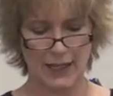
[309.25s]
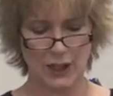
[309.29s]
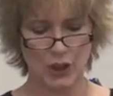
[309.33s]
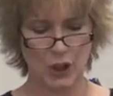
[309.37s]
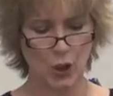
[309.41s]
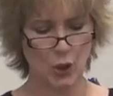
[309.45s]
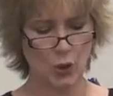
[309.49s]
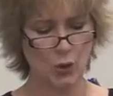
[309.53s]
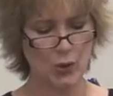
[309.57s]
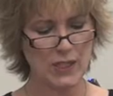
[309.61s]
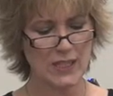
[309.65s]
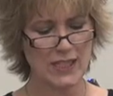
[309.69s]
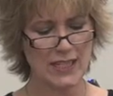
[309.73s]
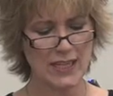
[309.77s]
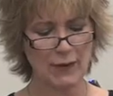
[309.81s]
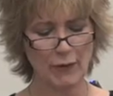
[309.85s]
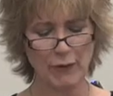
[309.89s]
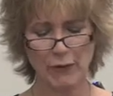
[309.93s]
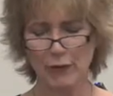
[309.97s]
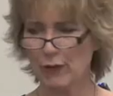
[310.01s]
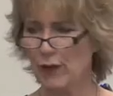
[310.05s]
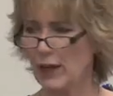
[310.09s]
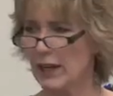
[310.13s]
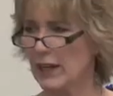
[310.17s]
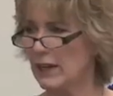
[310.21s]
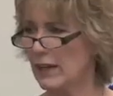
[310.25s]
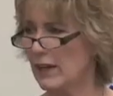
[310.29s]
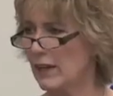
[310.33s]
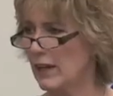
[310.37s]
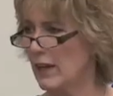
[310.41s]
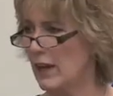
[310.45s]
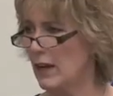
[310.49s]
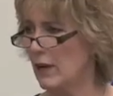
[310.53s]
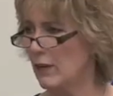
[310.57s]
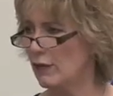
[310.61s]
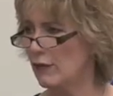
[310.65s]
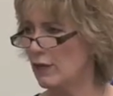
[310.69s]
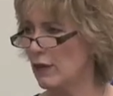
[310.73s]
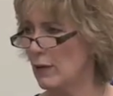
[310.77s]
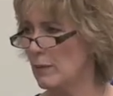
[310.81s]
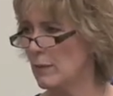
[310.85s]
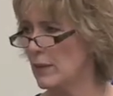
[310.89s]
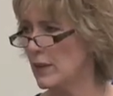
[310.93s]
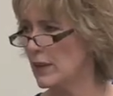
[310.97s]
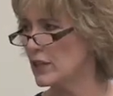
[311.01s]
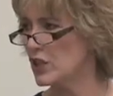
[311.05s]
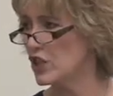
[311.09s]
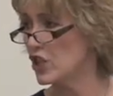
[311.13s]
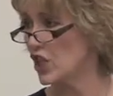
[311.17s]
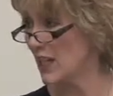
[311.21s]
too different
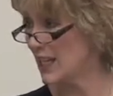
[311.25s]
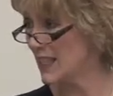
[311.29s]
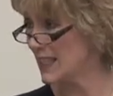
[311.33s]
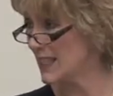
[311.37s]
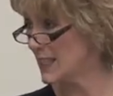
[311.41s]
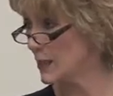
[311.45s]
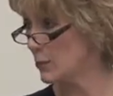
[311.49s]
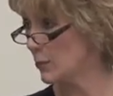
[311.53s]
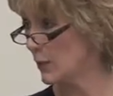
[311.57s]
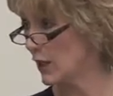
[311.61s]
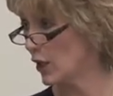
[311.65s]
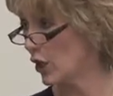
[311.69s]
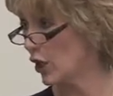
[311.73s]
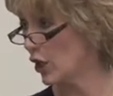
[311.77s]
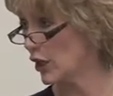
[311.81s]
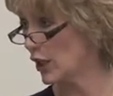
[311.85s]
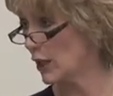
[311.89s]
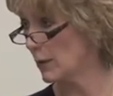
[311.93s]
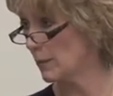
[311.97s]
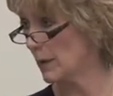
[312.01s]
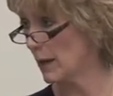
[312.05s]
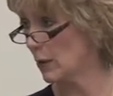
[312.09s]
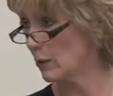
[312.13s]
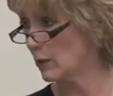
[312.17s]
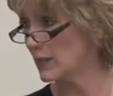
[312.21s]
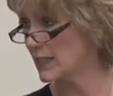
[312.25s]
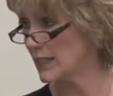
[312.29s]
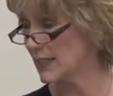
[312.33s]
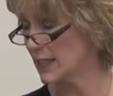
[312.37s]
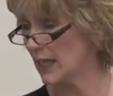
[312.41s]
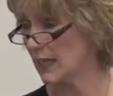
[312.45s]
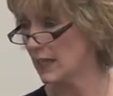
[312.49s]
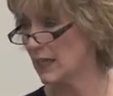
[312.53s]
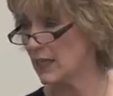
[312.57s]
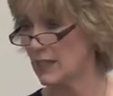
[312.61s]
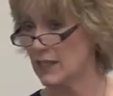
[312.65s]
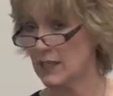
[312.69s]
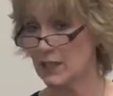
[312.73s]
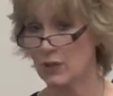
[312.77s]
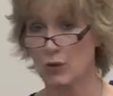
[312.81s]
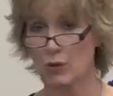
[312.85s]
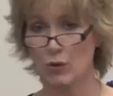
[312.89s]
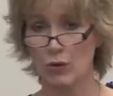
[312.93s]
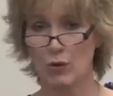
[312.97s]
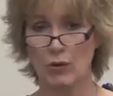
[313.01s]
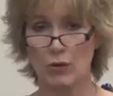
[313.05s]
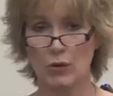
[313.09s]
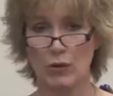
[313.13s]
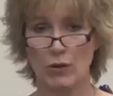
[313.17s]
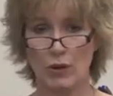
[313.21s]
from the Jesus we learned about in Sunday
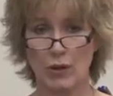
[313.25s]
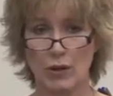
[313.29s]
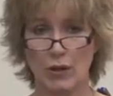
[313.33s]
school.